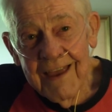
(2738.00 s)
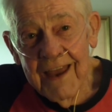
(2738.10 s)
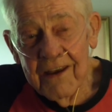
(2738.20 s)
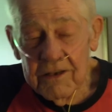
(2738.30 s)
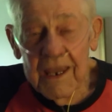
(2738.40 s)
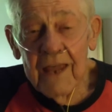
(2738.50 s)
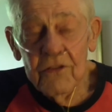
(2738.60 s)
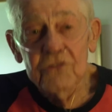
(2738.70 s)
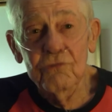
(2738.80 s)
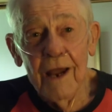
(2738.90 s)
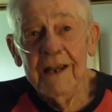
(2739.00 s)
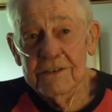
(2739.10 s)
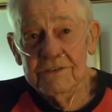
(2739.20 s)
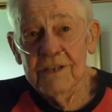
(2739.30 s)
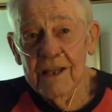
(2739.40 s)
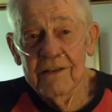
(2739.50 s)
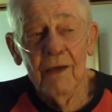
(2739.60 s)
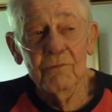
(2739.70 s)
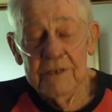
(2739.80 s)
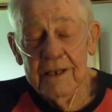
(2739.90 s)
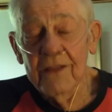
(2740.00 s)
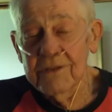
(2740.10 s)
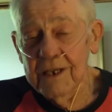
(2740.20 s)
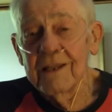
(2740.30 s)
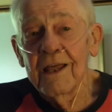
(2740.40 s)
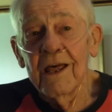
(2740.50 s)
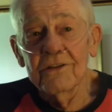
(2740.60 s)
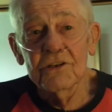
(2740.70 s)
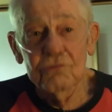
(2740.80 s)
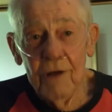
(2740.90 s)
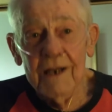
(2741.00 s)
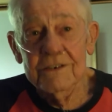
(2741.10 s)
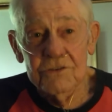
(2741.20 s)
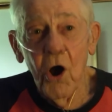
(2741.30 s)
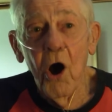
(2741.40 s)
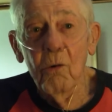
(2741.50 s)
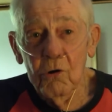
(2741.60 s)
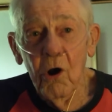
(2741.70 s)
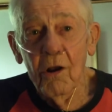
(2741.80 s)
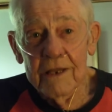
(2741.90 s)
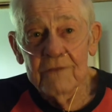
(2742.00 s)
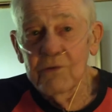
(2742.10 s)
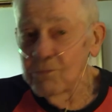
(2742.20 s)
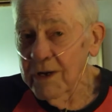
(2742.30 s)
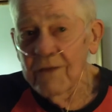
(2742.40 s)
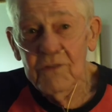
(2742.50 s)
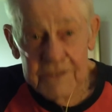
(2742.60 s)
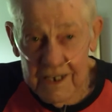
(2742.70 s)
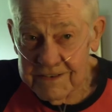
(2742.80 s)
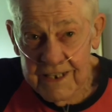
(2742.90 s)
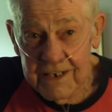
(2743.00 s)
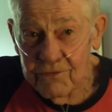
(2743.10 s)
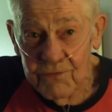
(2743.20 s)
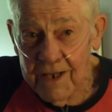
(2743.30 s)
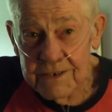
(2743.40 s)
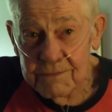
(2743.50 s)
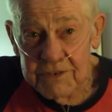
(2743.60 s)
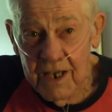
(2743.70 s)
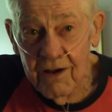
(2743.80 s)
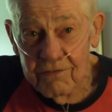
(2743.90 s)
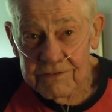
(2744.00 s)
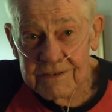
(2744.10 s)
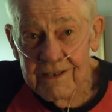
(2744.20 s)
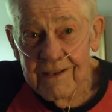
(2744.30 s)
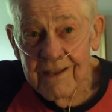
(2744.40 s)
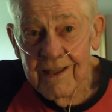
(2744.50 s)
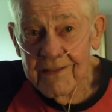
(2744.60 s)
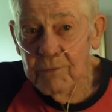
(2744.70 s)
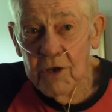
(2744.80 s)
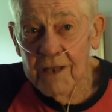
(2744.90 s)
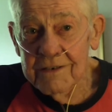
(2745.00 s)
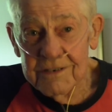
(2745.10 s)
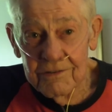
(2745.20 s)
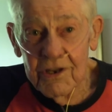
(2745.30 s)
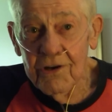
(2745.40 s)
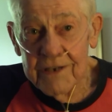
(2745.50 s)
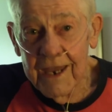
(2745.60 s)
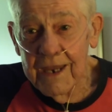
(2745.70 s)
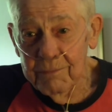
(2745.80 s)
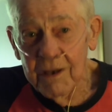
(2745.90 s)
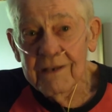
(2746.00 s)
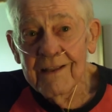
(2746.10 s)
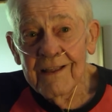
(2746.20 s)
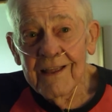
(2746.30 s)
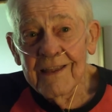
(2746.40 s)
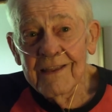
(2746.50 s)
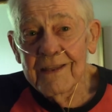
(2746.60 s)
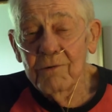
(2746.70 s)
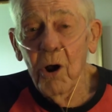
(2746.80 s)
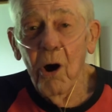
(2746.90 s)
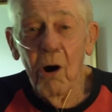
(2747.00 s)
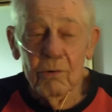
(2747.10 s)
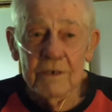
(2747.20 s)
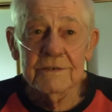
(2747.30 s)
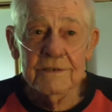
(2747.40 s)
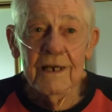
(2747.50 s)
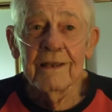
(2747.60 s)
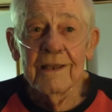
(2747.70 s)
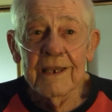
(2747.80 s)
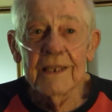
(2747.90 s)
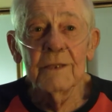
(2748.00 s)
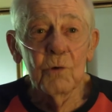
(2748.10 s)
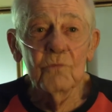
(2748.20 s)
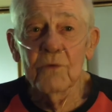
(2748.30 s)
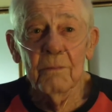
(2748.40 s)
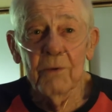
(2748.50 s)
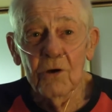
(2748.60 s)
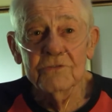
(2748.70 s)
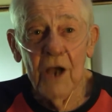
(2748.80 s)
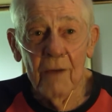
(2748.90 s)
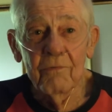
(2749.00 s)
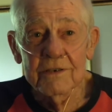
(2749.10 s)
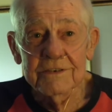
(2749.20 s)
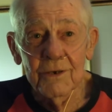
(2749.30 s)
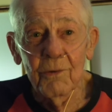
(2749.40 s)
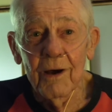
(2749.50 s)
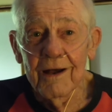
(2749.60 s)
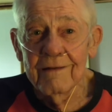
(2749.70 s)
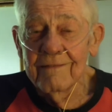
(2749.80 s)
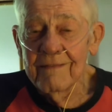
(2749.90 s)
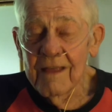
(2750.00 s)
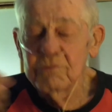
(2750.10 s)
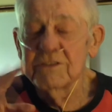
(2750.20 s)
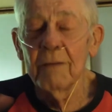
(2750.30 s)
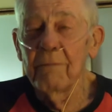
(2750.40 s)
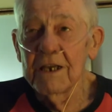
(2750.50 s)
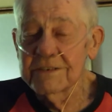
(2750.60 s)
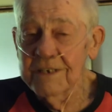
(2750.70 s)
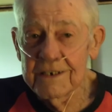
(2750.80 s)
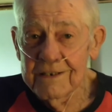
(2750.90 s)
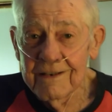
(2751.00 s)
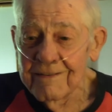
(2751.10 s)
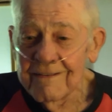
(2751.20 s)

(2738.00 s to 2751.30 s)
And again, the truckers, and that was another thing, the truckers all were all in for whatever sex they could find themselves. They were not necessarily all gay, but they were always uh, in the mood for a blowjob once in a while. It was not my scene.